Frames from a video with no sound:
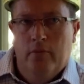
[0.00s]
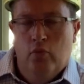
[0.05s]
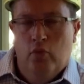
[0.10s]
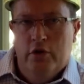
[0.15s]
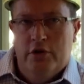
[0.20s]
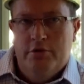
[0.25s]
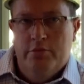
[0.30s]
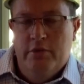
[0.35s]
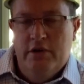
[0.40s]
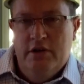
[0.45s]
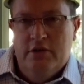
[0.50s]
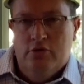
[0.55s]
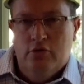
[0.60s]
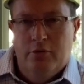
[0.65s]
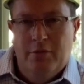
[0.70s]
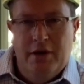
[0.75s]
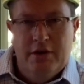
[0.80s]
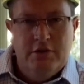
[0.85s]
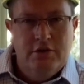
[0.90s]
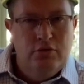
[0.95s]
which means we're
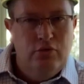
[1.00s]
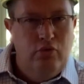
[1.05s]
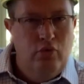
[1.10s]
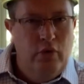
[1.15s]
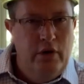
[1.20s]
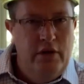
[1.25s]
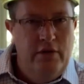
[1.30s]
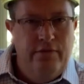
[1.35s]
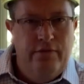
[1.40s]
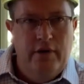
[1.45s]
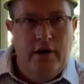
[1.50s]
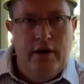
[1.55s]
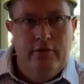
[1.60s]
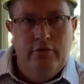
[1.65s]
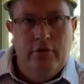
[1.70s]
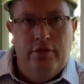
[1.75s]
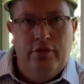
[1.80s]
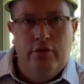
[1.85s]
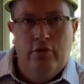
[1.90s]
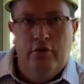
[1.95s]
about
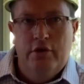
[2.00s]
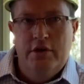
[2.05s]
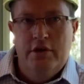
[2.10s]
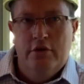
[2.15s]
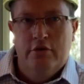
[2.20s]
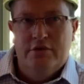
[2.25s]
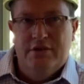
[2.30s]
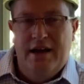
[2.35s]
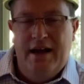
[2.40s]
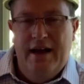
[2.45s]
25 to 30 years